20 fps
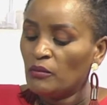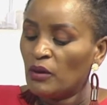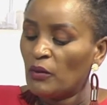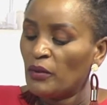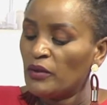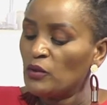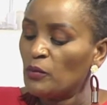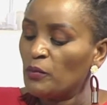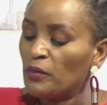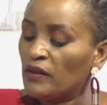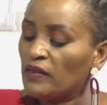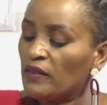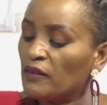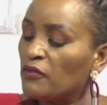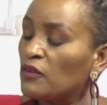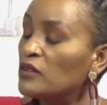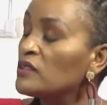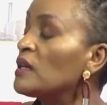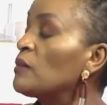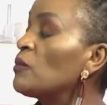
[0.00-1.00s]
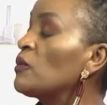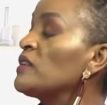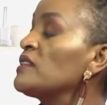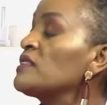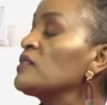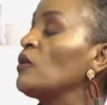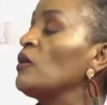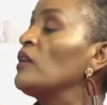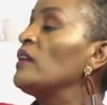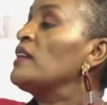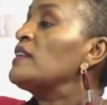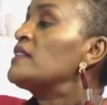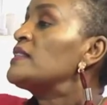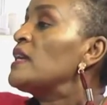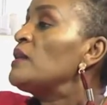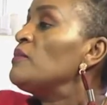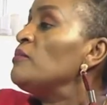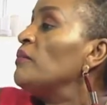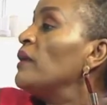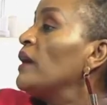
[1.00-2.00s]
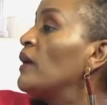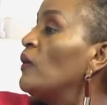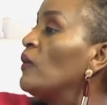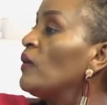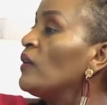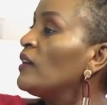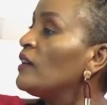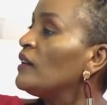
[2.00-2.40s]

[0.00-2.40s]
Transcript: But when you pick the phone, somebody's calling and saying Beko.